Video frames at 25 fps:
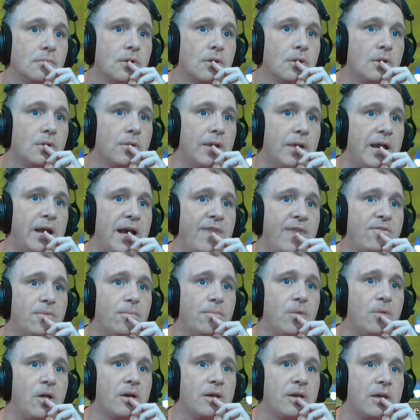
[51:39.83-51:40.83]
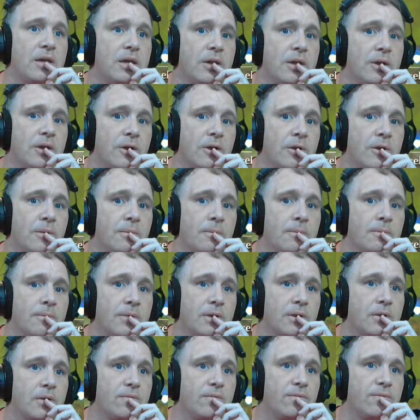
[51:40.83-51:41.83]
So I have to block here.
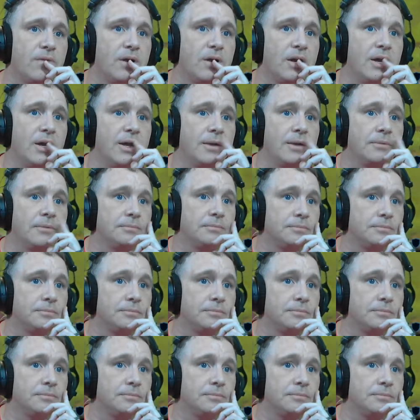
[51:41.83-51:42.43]
That's fine.